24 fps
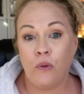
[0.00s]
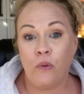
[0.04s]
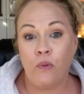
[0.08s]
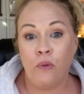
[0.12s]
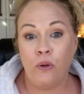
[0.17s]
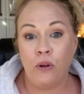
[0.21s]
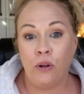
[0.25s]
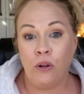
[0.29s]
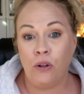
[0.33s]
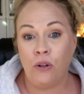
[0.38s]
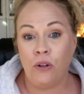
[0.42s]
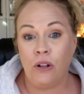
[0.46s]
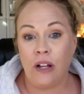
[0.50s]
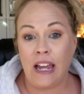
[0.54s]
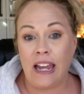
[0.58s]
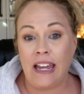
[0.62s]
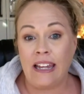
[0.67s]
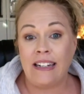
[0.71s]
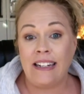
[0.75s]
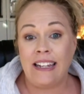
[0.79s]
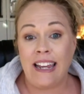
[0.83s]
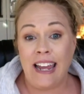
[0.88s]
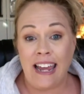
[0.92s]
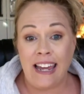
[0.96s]
will
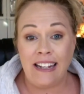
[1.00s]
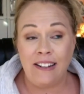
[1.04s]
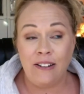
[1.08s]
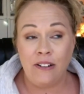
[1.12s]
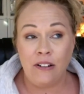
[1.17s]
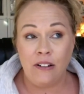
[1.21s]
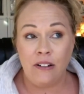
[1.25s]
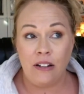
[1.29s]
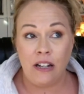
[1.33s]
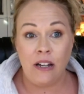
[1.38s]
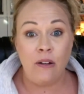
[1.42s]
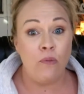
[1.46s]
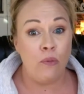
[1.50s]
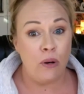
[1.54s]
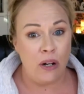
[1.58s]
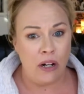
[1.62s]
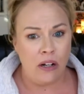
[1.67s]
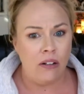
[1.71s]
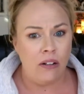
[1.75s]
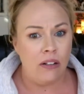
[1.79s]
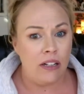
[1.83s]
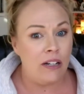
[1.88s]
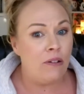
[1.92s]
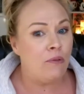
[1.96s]
and can it
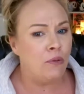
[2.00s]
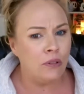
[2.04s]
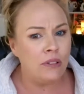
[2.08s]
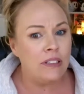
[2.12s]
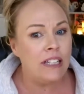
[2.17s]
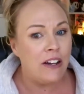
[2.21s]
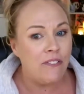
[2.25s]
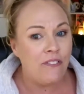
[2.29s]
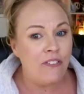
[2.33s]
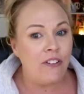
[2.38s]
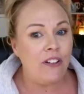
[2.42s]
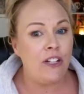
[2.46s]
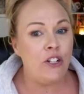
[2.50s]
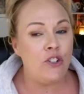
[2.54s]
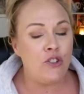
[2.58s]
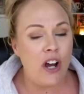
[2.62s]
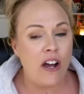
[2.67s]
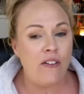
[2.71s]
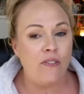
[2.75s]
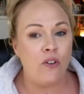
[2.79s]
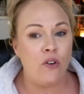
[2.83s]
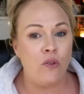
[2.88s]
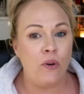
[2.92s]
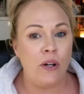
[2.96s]
will it will definitely travel